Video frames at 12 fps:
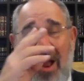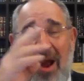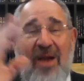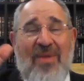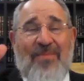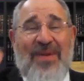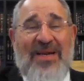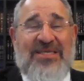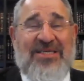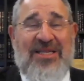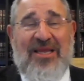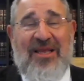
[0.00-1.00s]
I remember
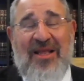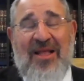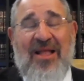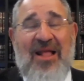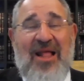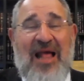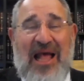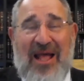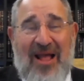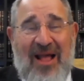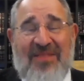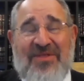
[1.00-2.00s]
listening,
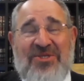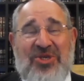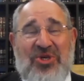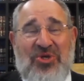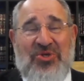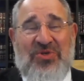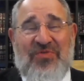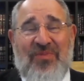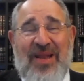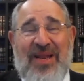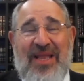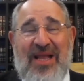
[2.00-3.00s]
I had the zechus for
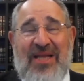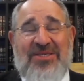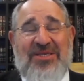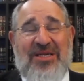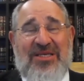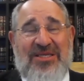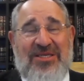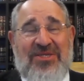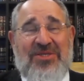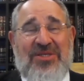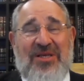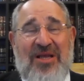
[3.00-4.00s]
many years to listen
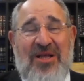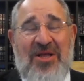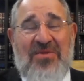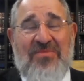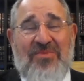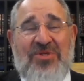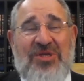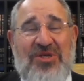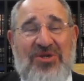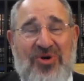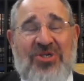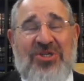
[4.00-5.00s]
to the Musa
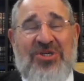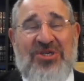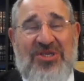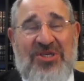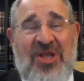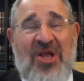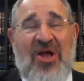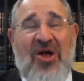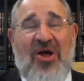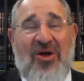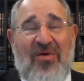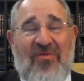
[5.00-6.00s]
Droshus
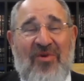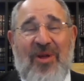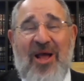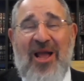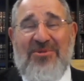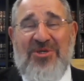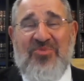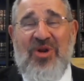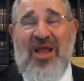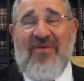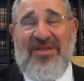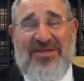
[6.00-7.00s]
of Rabbi Chaim
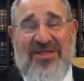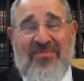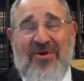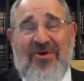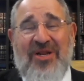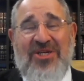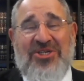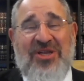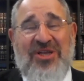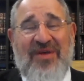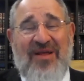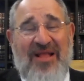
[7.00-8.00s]
Shmulevitz in the Mir
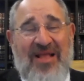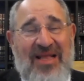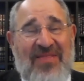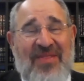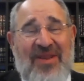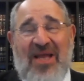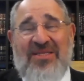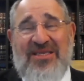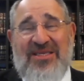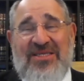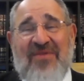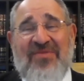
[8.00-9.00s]
Yeshiva in the
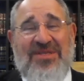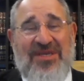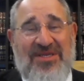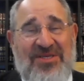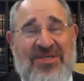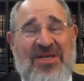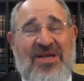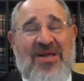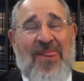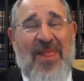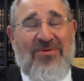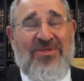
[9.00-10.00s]
1970s.
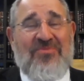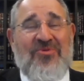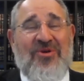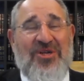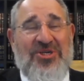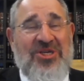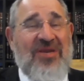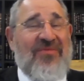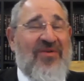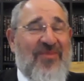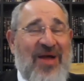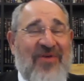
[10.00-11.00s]
I was in the Mir
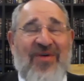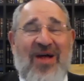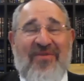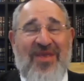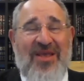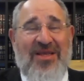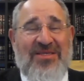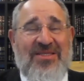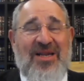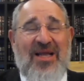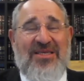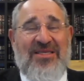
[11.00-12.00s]
Yeshiva for about 5 years in
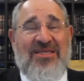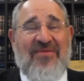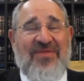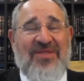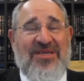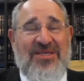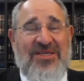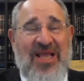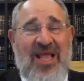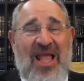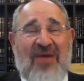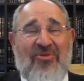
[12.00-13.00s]
the 1970s
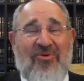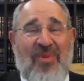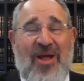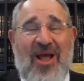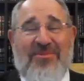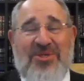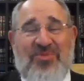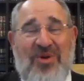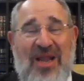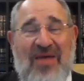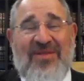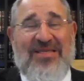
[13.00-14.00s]
with Rabbi Chaim
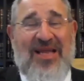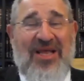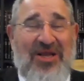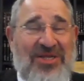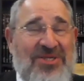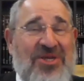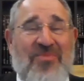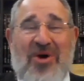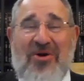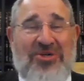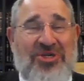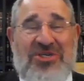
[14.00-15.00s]
Shmulevitz. I heard his
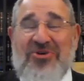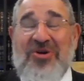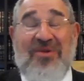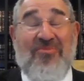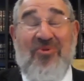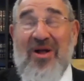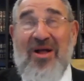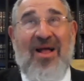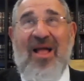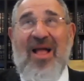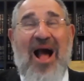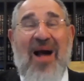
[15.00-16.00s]
Gemara shiurim were
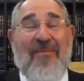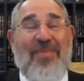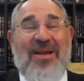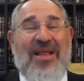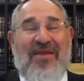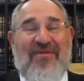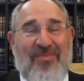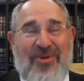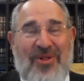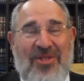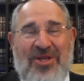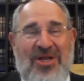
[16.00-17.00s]

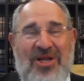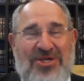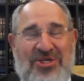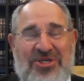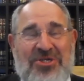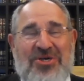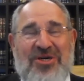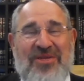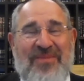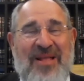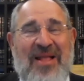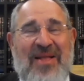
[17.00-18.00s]
unbelievable
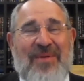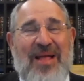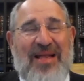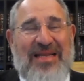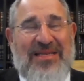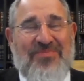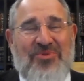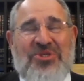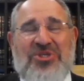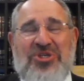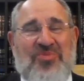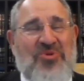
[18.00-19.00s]
shiurim, but his
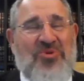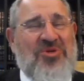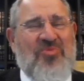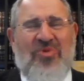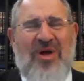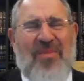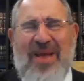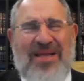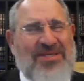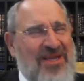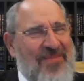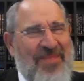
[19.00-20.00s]
Musa Shmuzim were
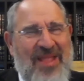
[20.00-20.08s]
amazing.